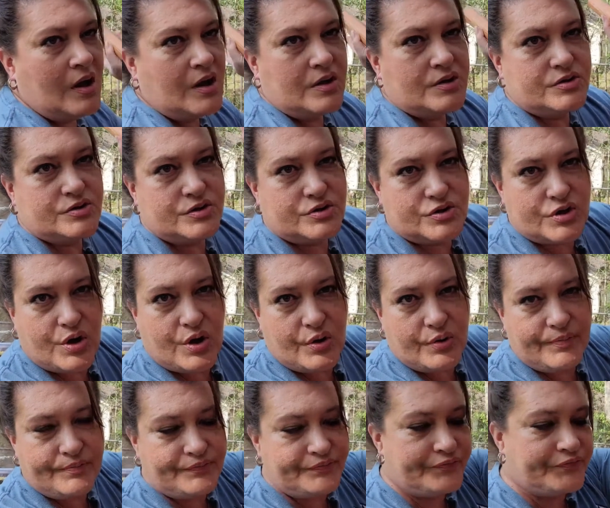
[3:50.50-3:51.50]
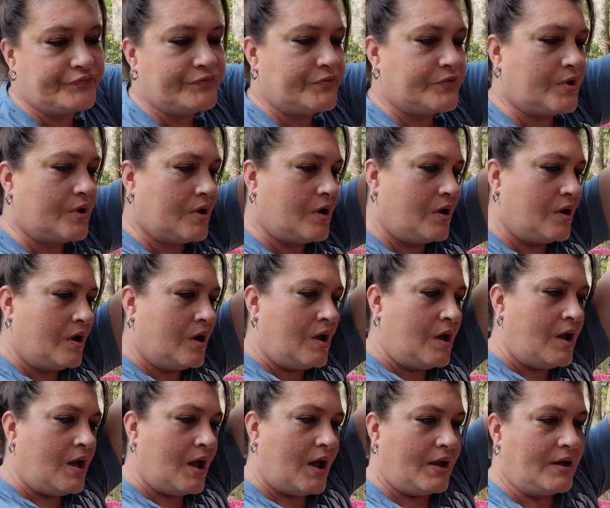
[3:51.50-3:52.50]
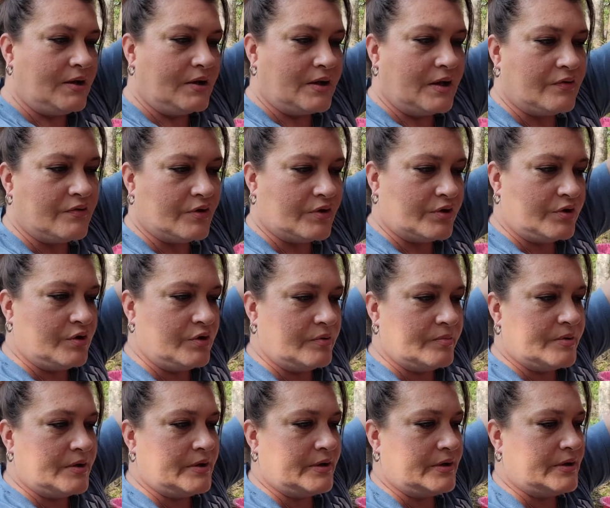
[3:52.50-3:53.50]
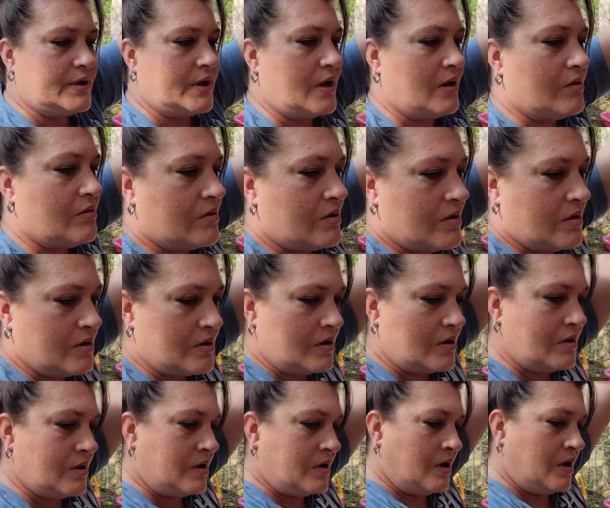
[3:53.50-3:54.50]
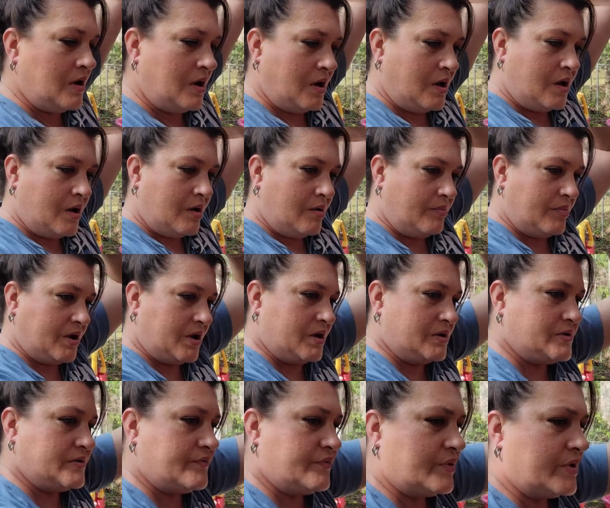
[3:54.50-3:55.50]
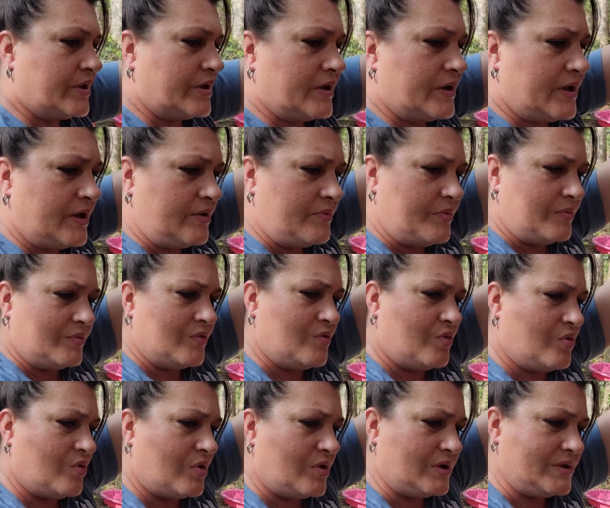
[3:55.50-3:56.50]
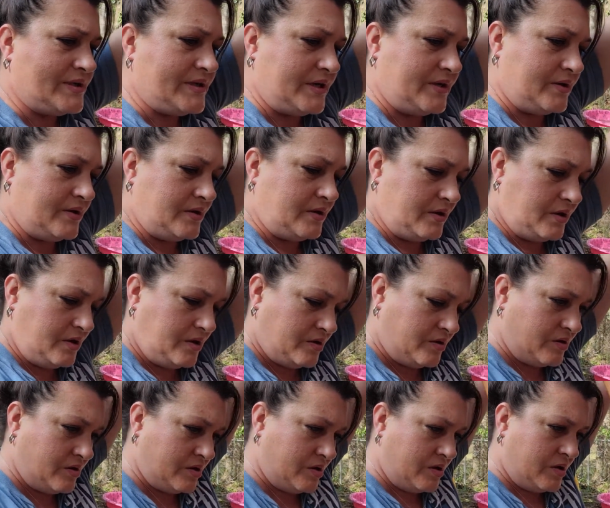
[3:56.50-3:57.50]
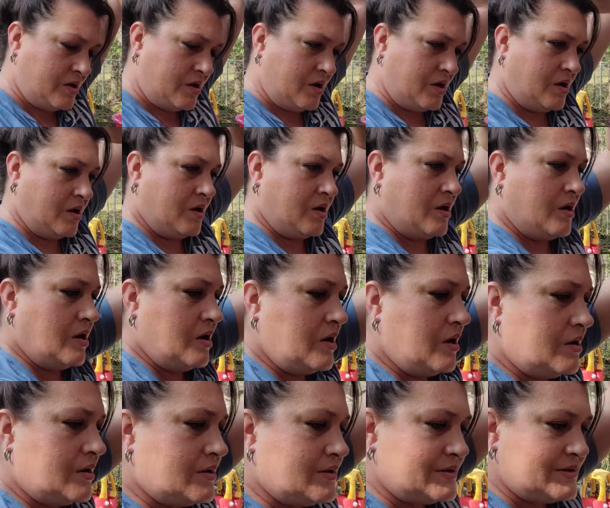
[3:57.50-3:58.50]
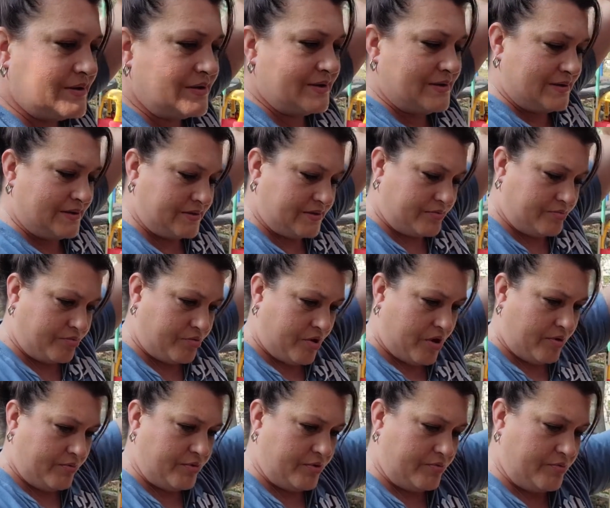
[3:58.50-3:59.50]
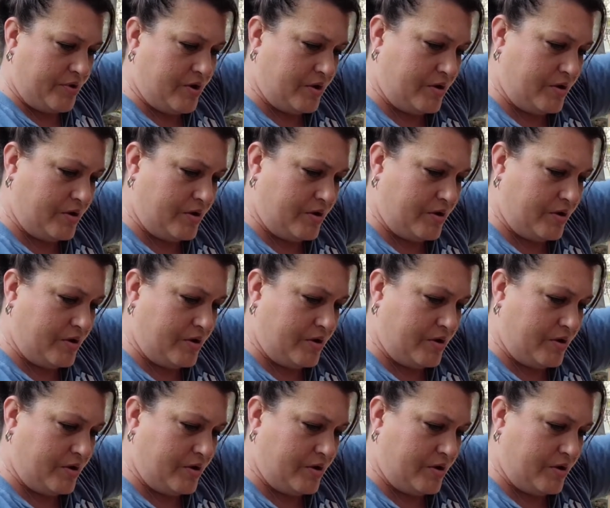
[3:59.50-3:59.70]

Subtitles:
So I need to get their coop cleaned out because if we're going to keep them quarantined in here, disease is a problem.